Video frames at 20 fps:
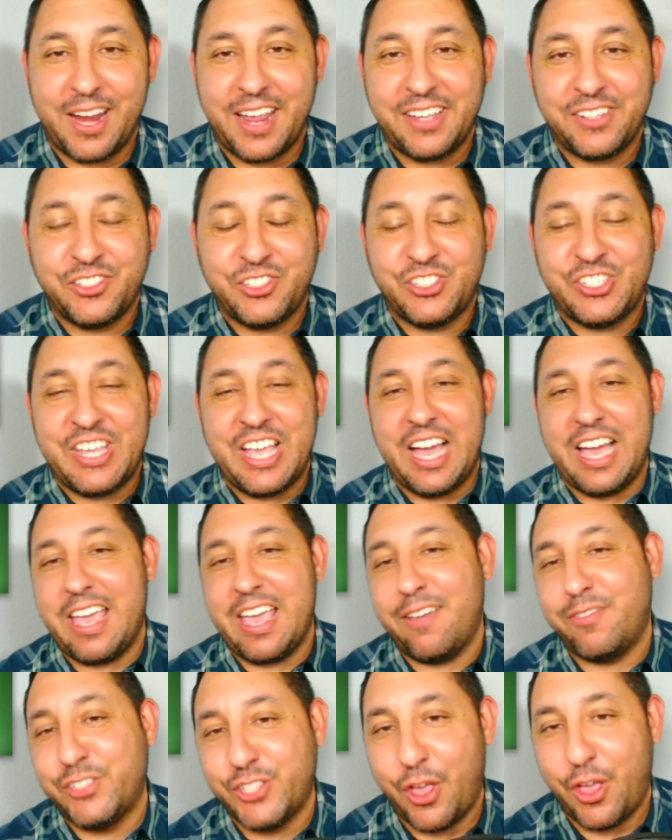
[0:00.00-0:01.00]
a
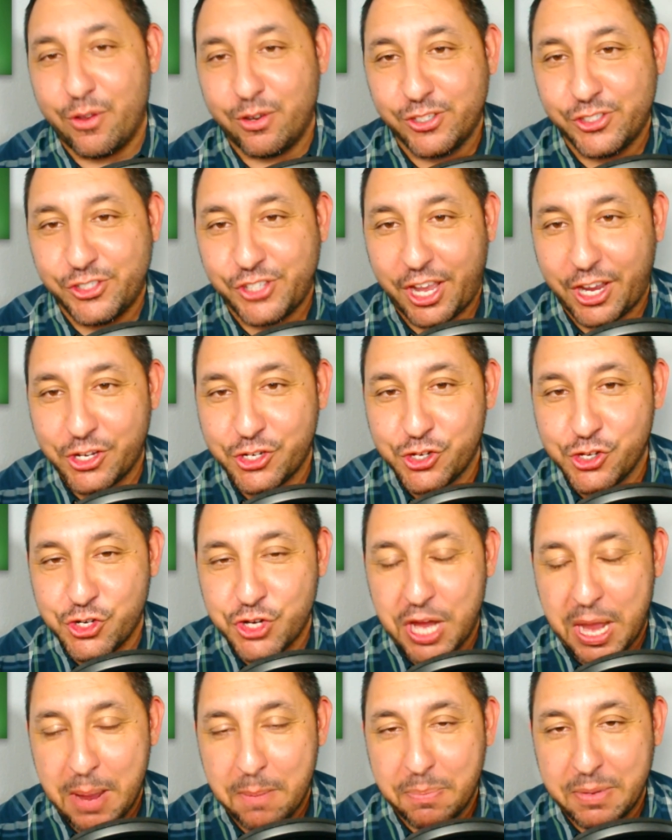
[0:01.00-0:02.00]
CIF Southern Section
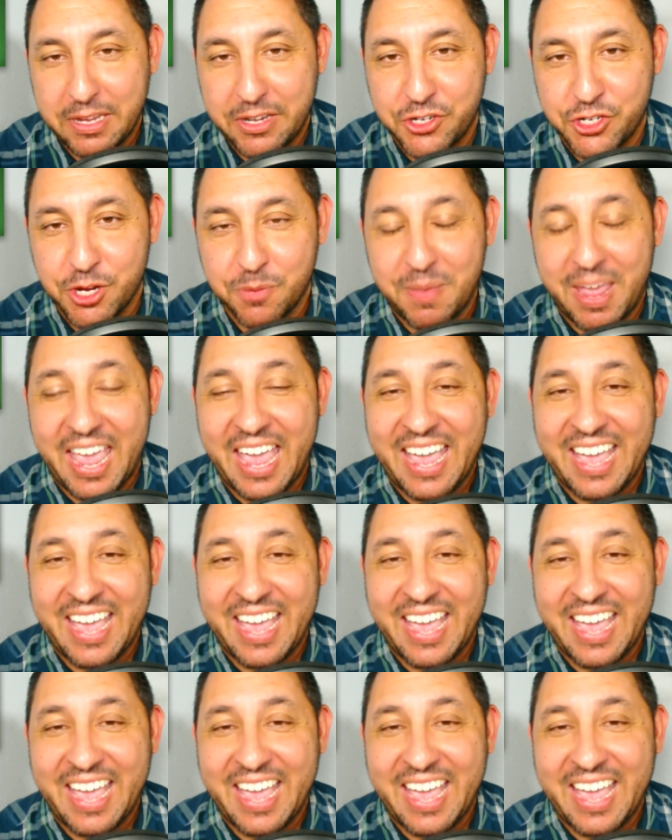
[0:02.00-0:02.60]
Championship,